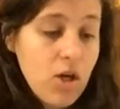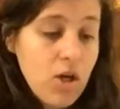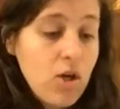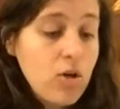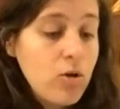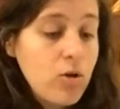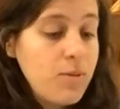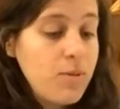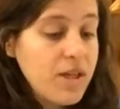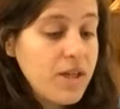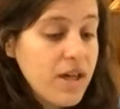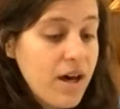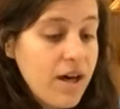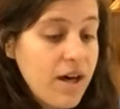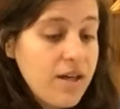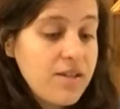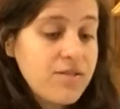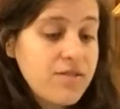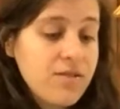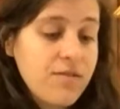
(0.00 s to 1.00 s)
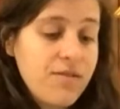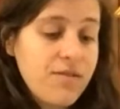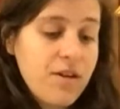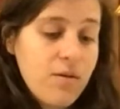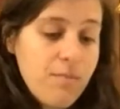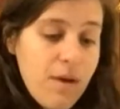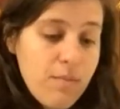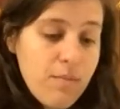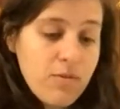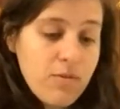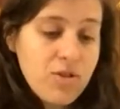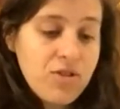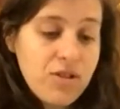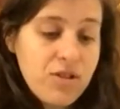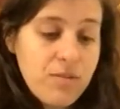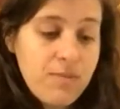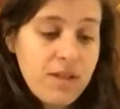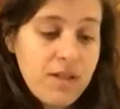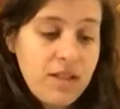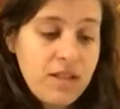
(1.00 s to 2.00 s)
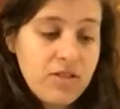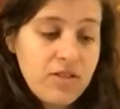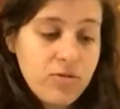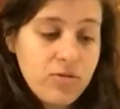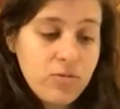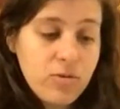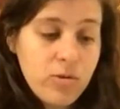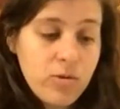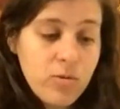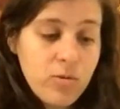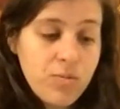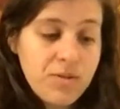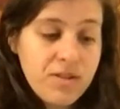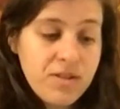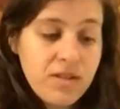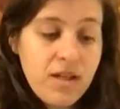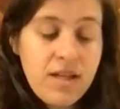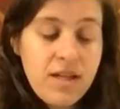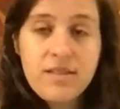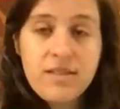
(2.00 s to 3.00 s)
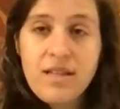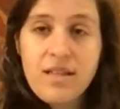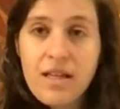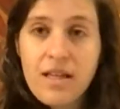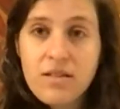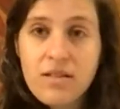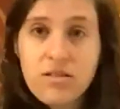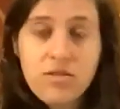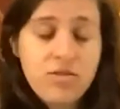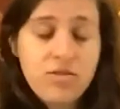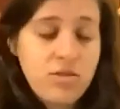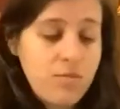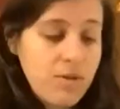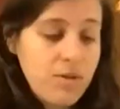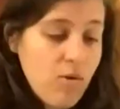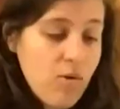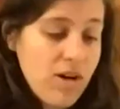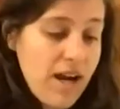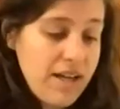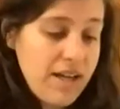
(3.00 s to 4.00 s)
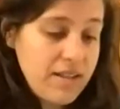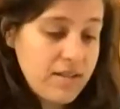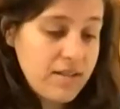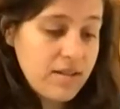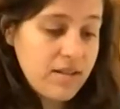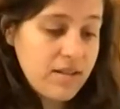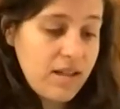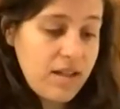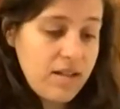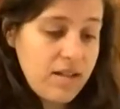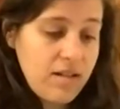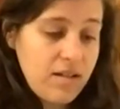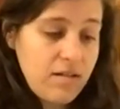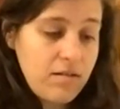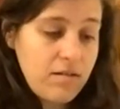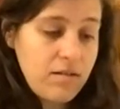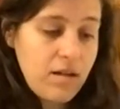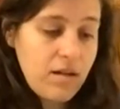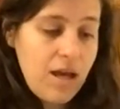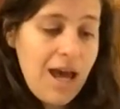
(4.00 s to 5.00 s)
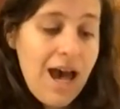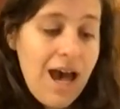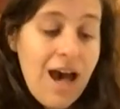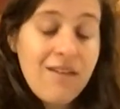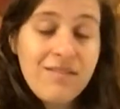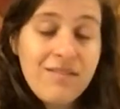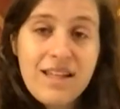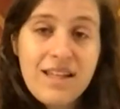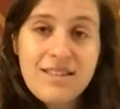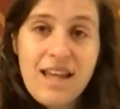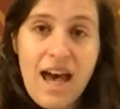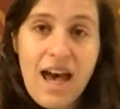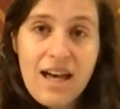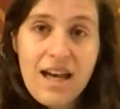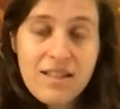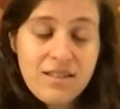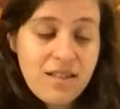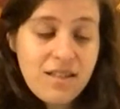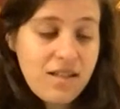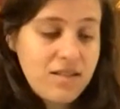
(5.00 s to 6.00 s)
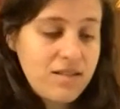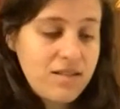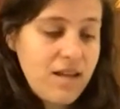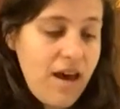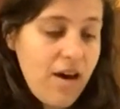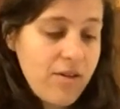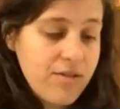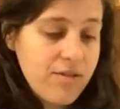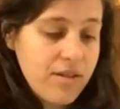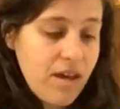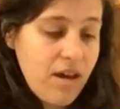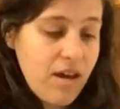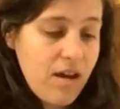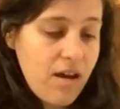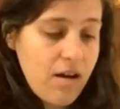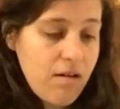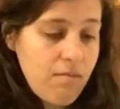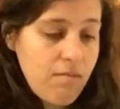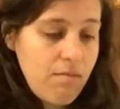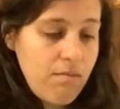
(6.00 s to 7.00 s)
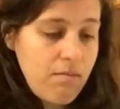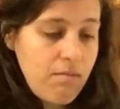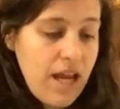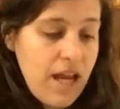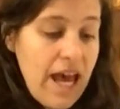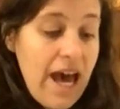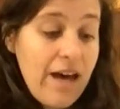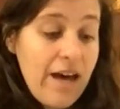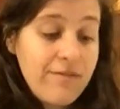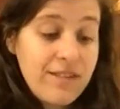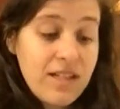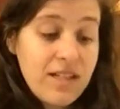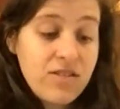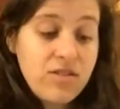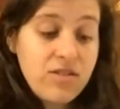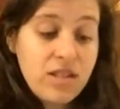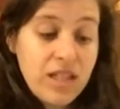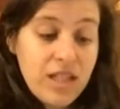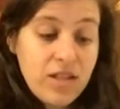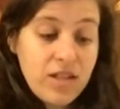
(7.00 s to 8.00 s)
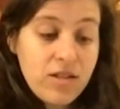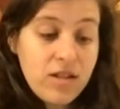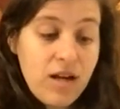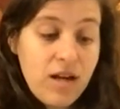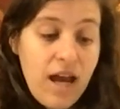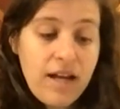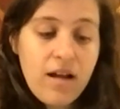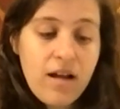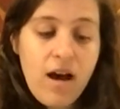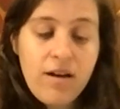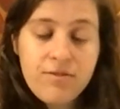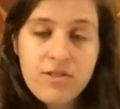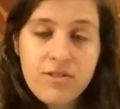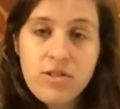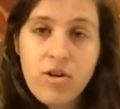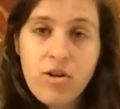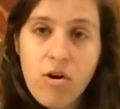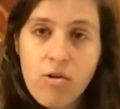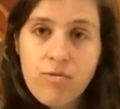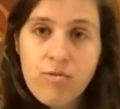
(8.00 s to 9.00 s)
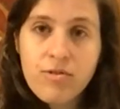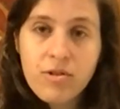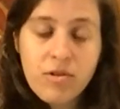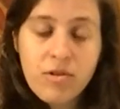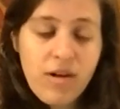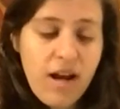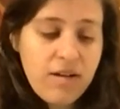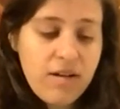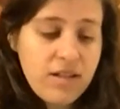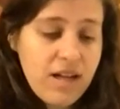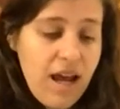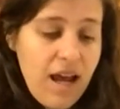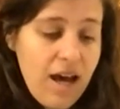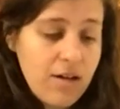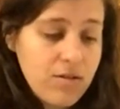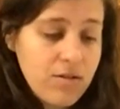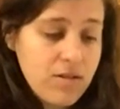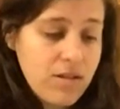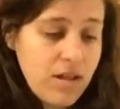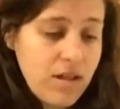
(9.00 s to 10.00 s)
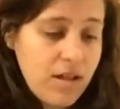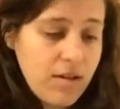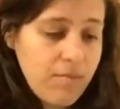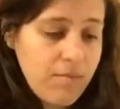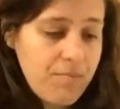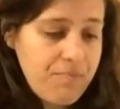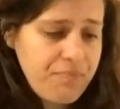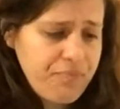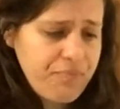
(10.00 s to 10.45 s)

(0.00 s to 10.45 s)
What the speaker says: who because of their membership in these groups tend to be more isolated, have less access to healthcare, have less secure and often overcrowded housing,